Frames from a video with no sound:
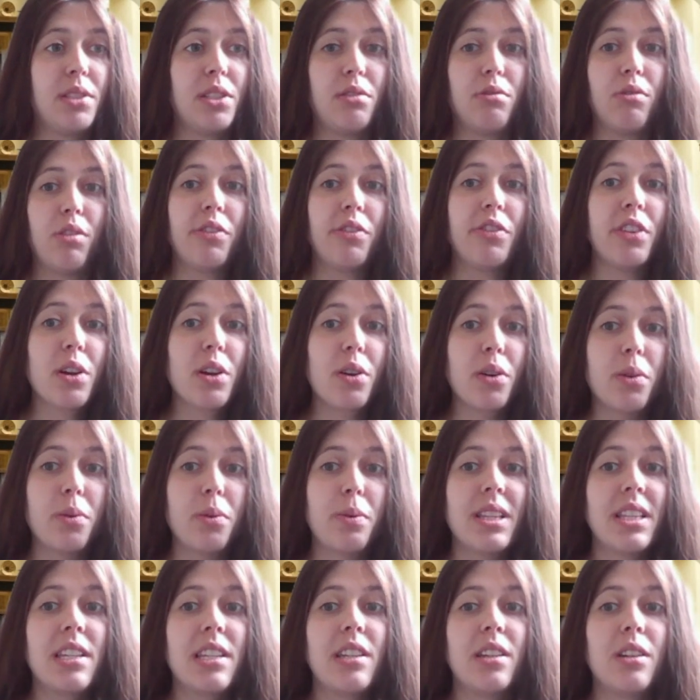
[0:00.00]
to review it
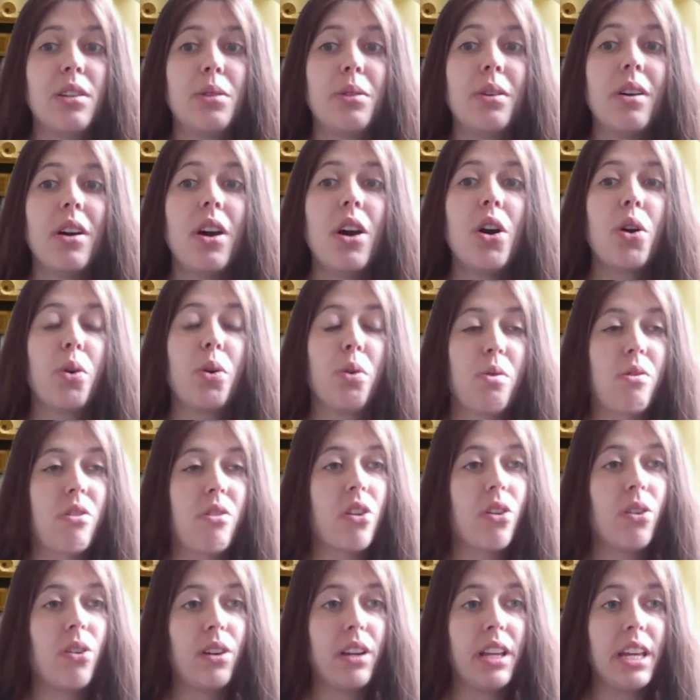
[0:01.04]
with you or a
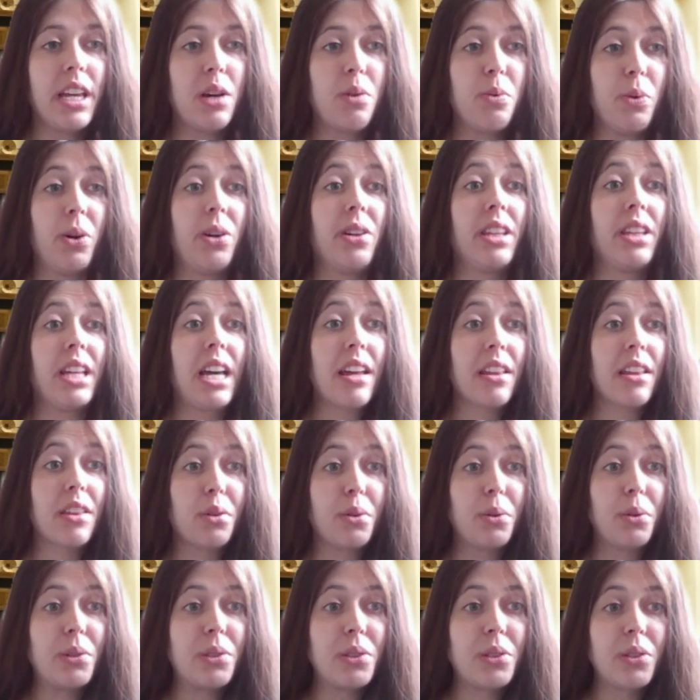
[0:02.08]
colleague, what are their
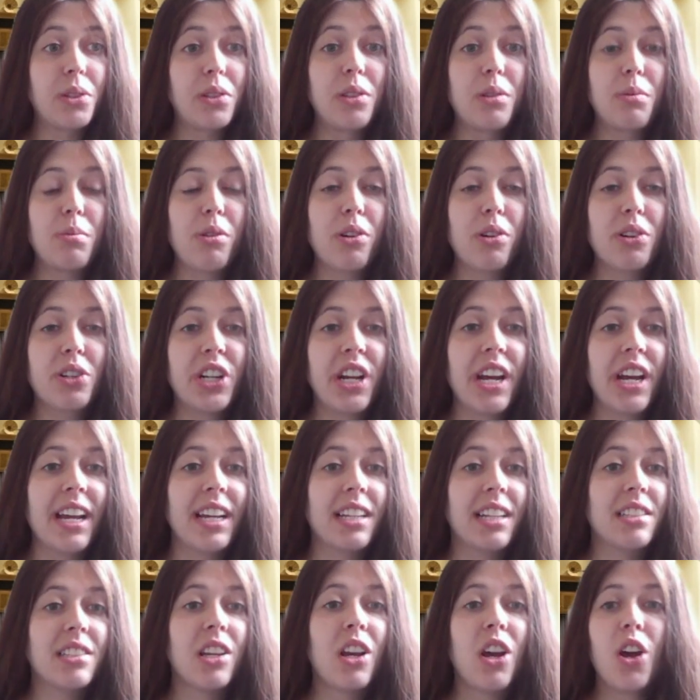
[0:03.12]
thoughts on the
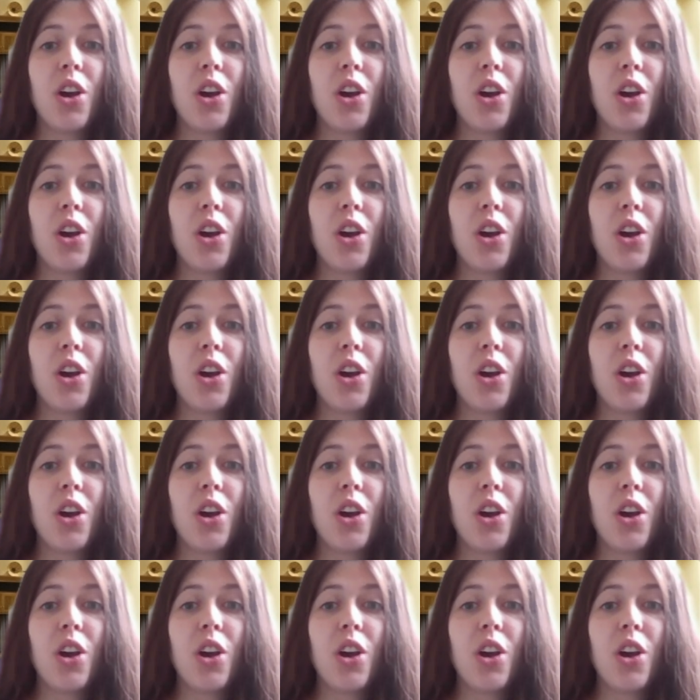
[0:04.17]
project,